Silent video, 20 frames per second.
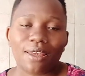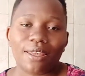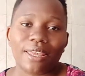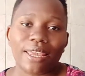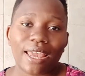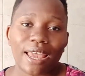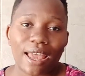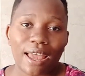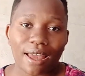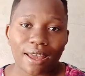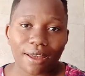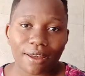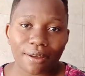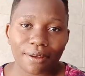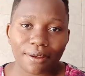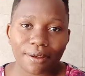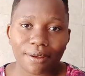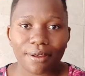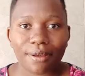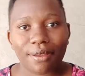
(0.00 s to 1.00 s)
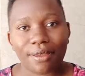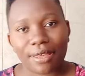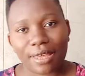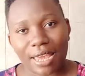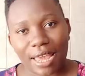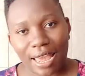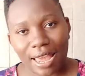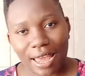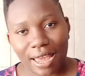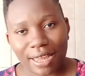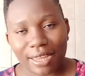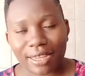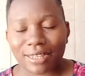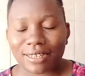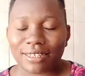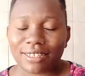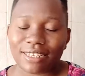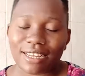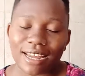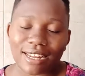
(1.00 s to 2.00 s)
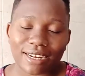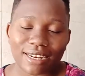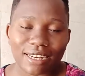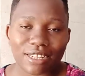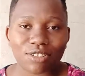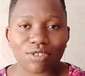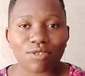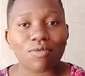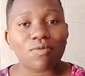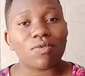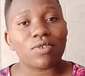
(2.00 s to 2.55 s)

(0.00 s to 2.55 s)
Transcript: Yeah? yeah, regardless of